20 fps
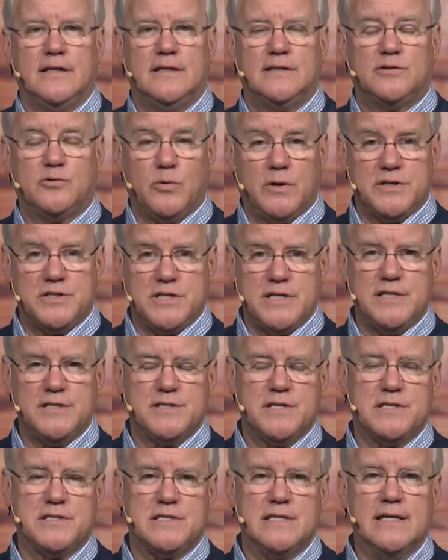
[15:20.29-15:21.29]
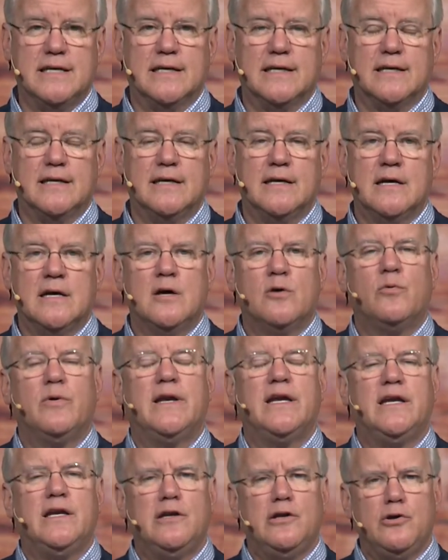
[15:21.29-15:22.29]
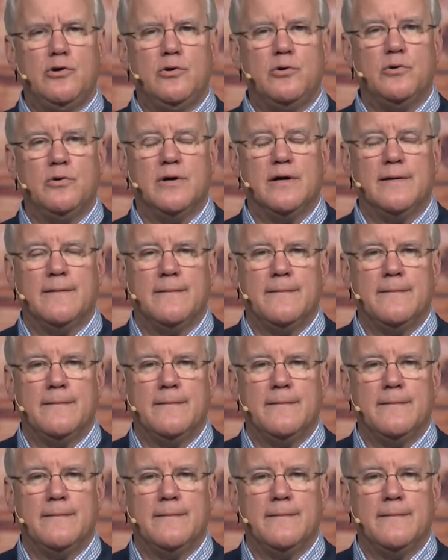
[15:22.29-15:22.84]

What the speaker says: It's what Jesus did when he knew